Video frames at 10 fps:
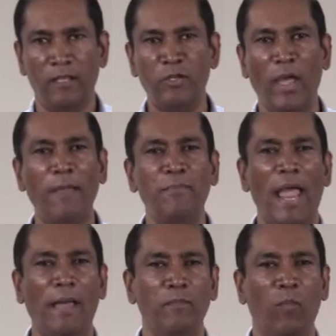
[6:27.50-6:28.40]
to
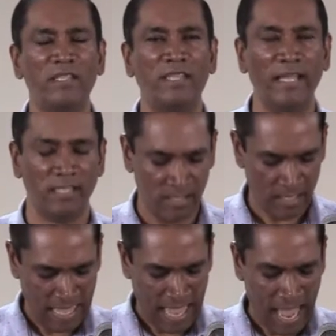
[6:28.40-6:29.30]
Abraham was this:
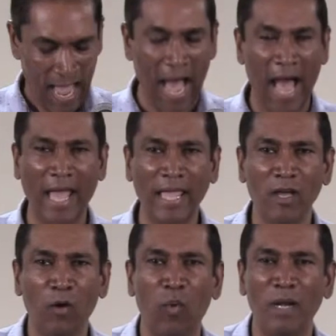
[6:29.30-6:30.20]
I
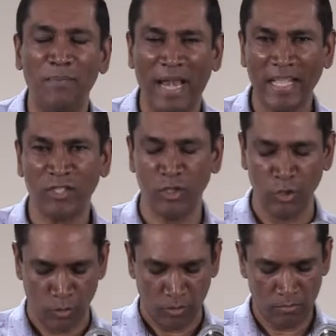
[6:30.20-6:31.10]
will bless
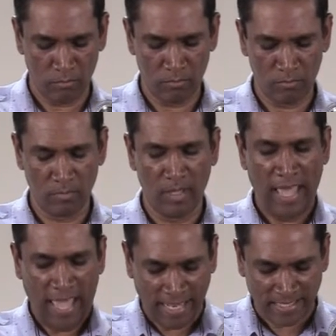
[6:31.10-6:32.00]
you.
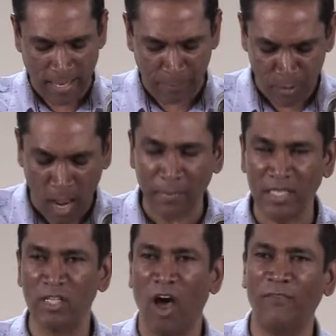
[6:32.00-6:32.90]
It's a
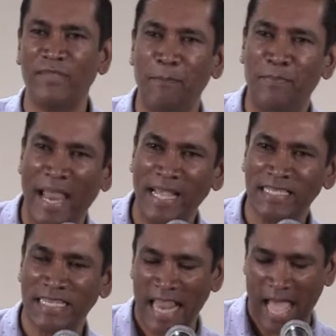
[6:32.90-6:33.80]
promise of the
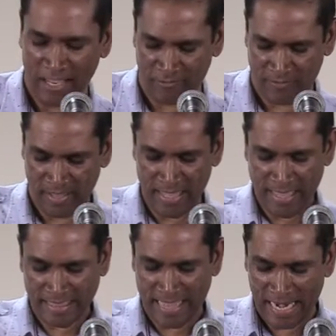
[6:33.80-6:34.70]
blessed life,
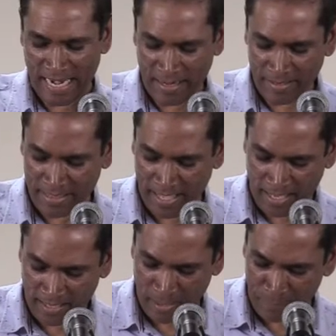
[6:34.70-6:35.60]

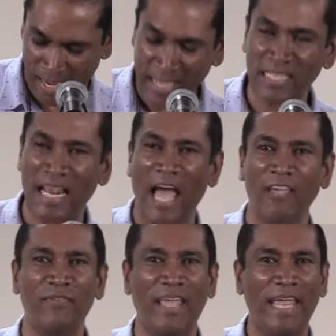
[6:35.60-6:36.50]
the blessed
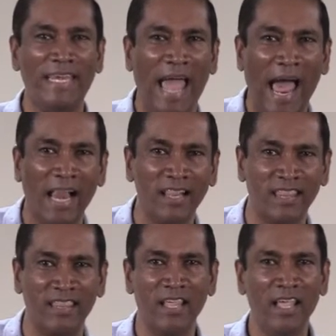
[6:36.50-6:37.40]
life in health,
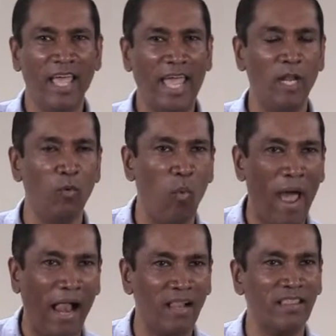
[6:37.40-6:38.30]
in
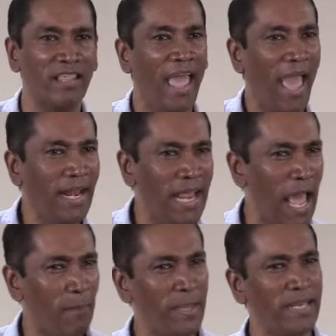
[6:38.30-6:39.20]
wealth, and
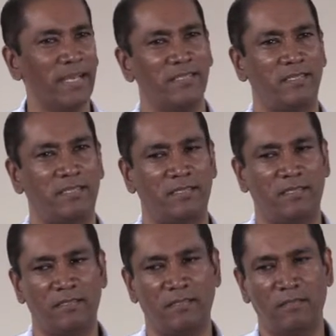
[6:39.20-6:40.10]
happiness.